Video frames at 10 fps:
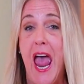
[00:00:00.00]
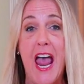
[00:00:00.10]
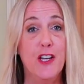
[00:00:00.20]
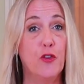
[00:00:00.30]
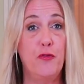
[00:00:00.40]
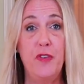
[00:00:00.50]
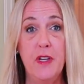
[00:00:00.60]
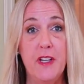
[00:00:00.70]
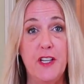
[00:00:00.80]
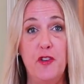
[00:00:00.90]
and you'll
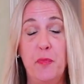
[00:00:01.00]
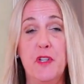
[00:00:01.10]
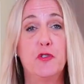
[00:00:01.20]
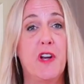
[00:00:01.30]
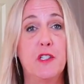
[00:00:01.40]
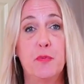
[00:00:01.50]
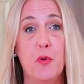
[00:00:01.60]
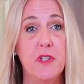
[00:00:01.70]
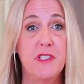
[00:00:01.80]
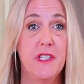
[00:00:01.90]
feel like you've been
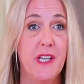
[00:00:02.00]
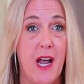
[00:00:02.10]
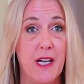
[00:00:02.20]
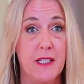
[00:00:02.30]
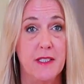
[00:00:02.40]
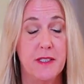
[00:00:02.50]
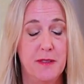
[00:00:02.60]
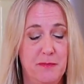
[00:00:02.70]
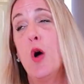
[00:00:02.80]
transported to the islands.